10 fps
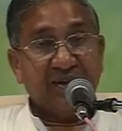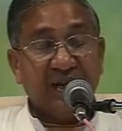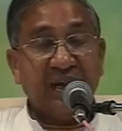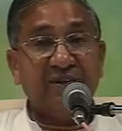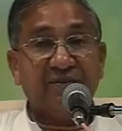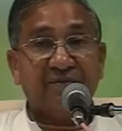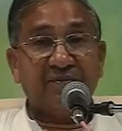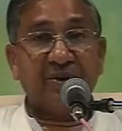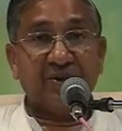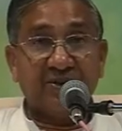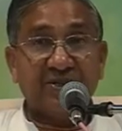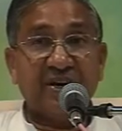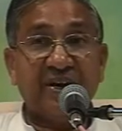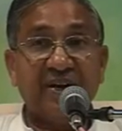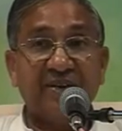life because
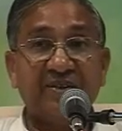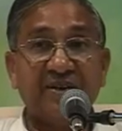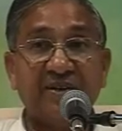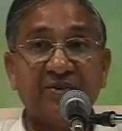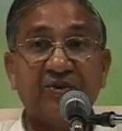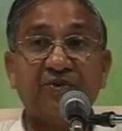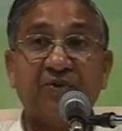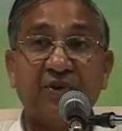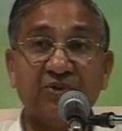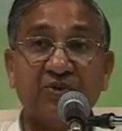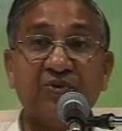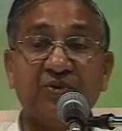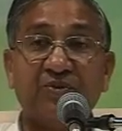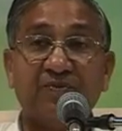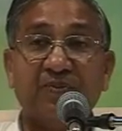I had the good
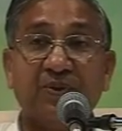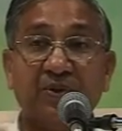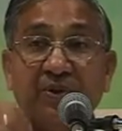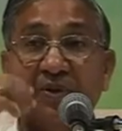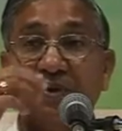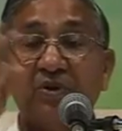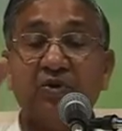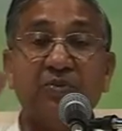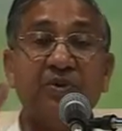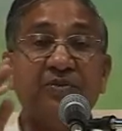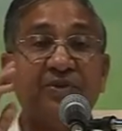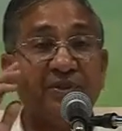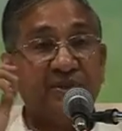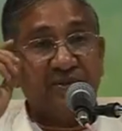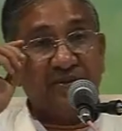fortune to be
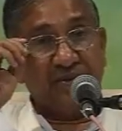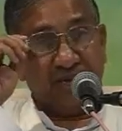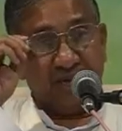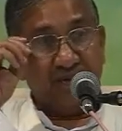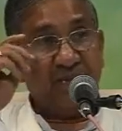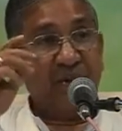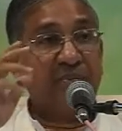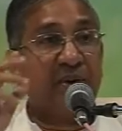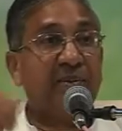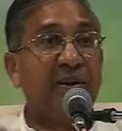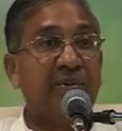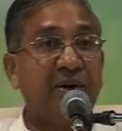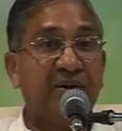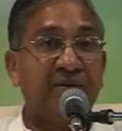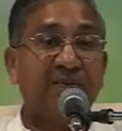with Brahma
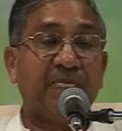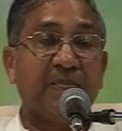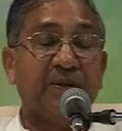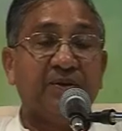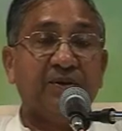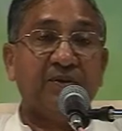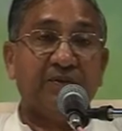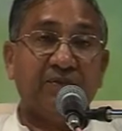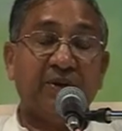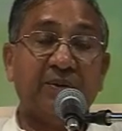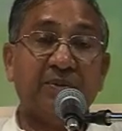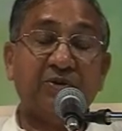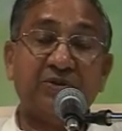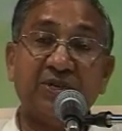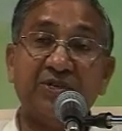Baba for
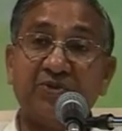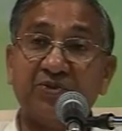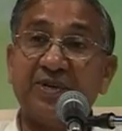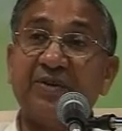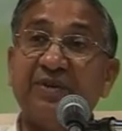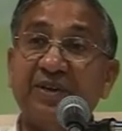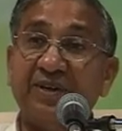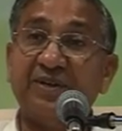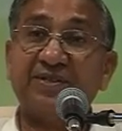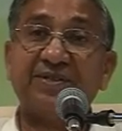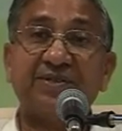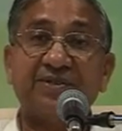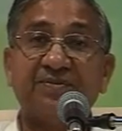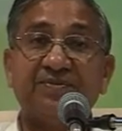about six to seven years.